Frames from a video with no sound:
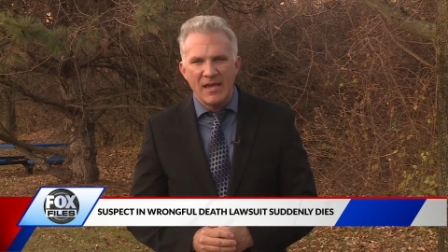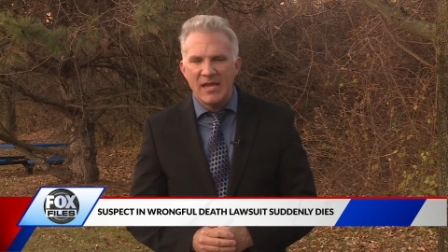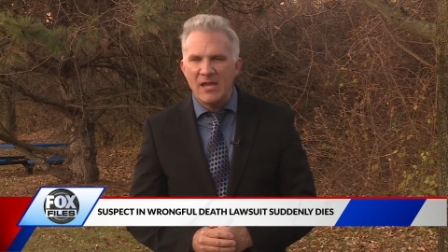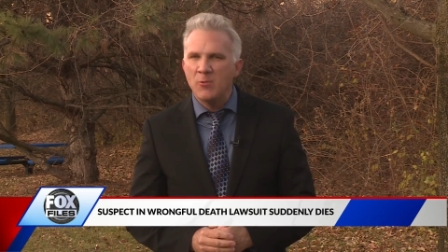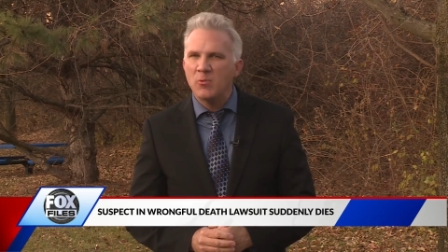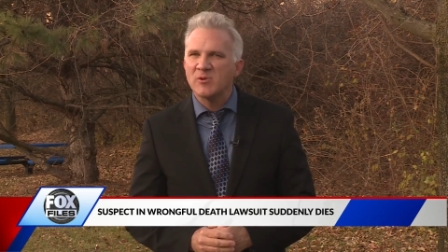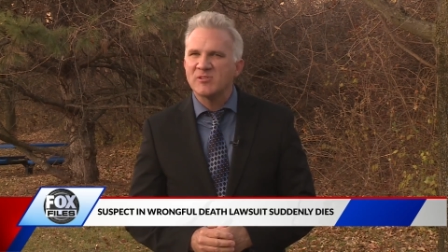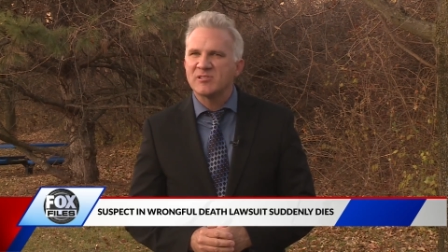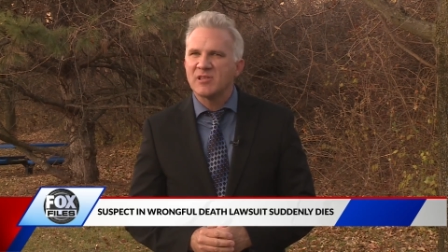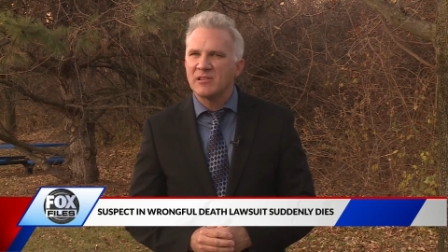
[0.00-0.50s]

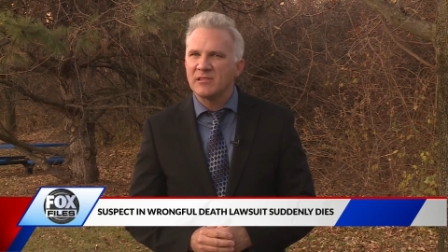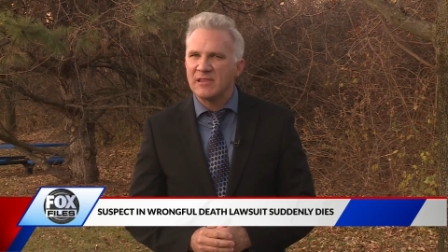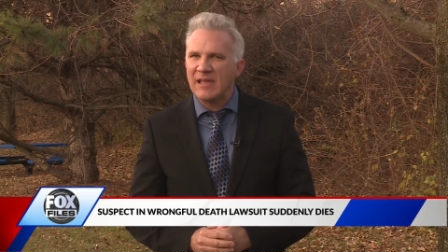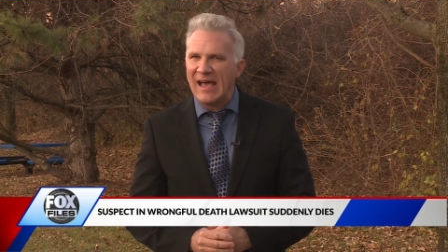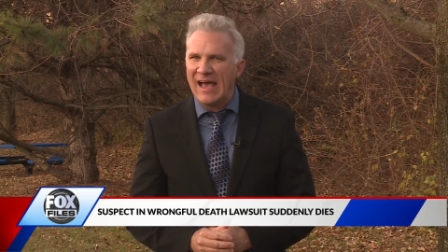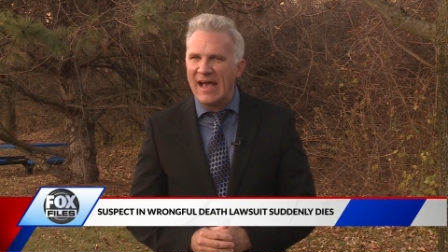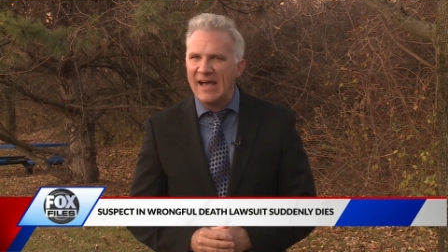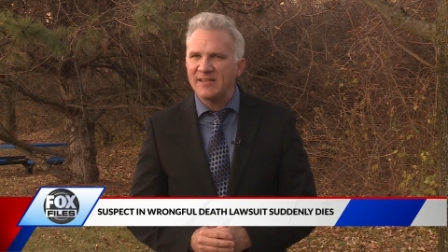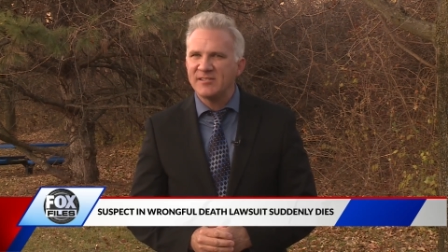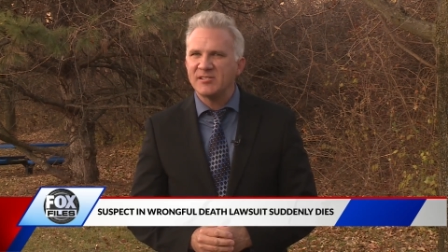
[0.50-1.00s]
He was the
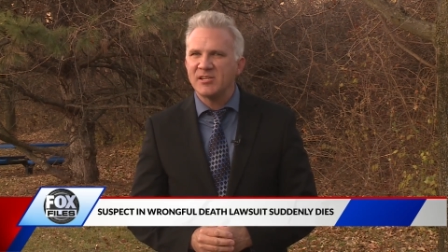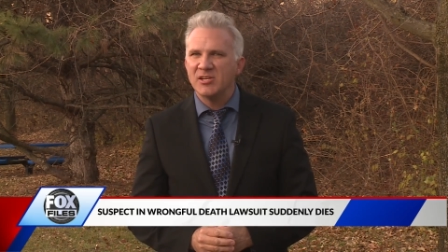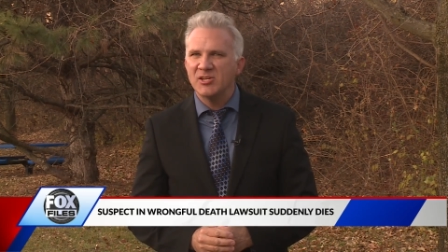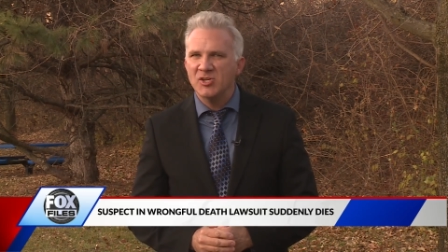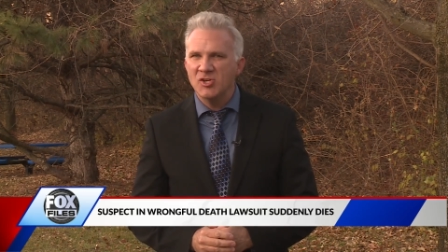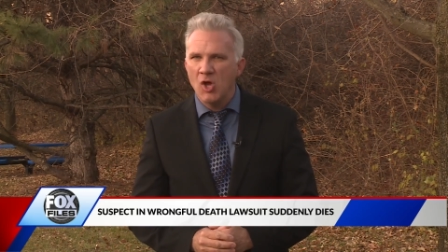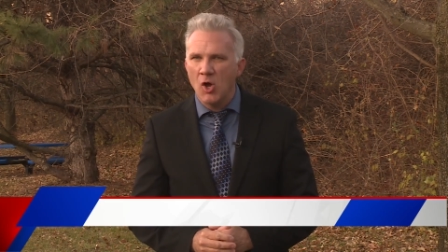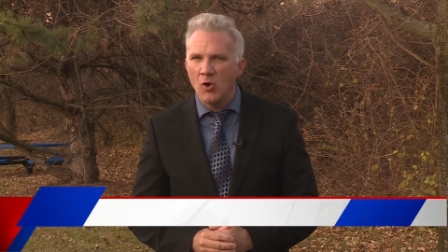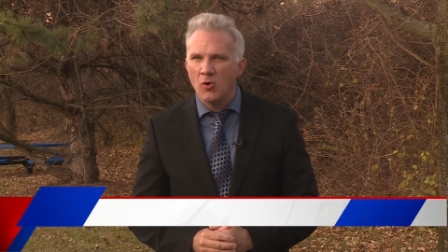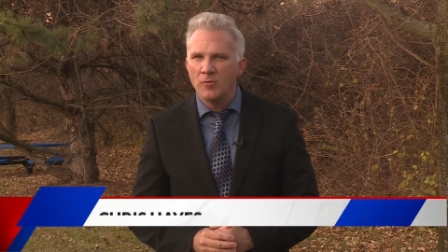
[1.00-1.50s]
last
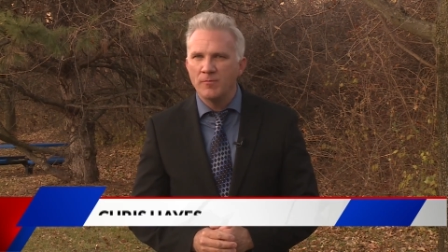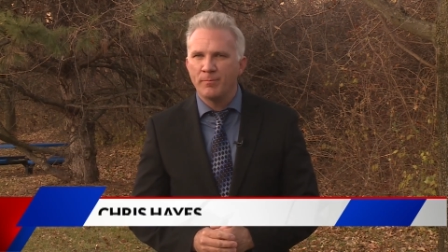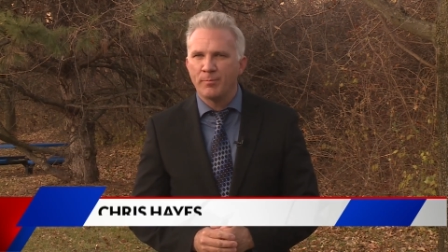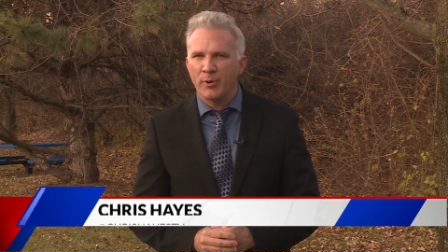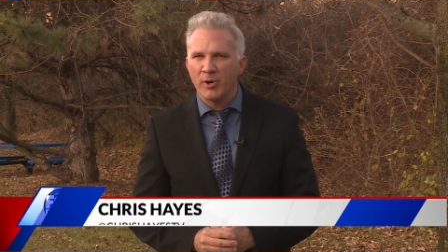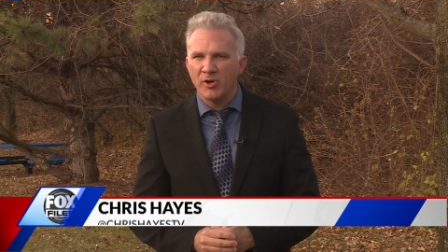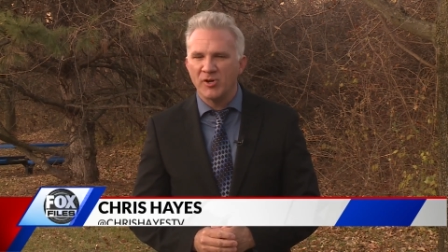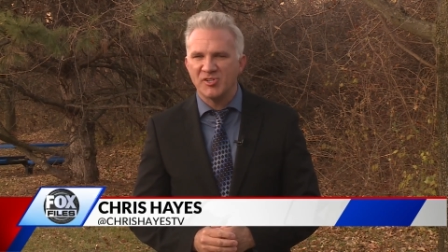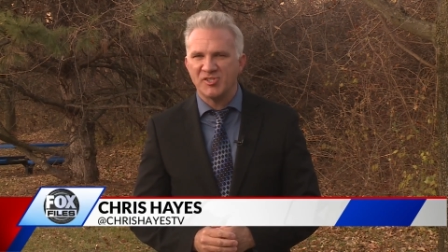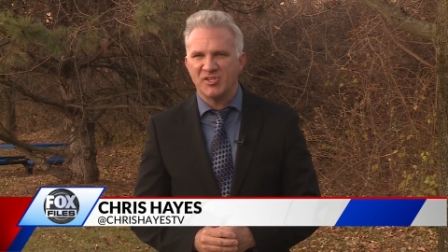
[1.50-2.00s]
known
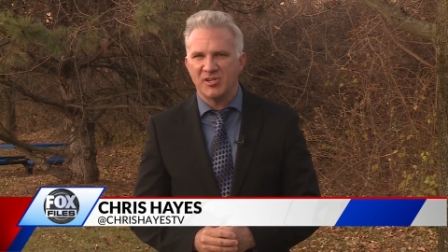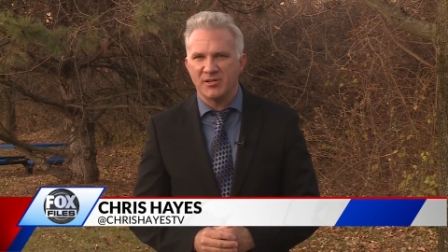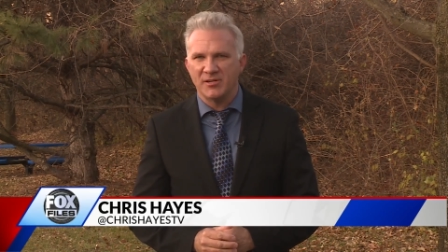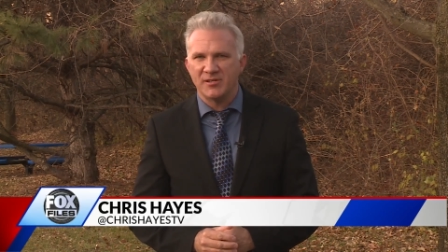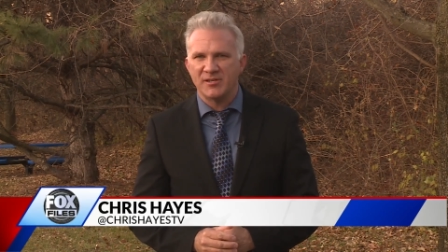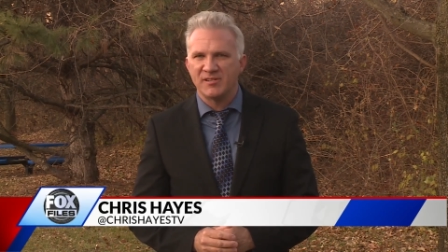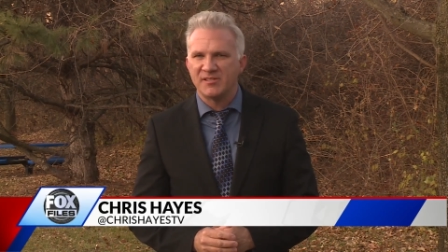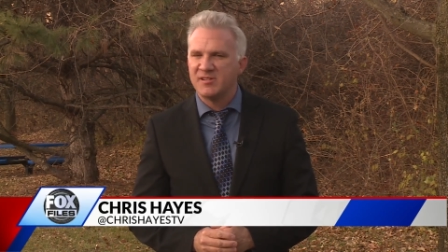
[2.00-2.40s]
person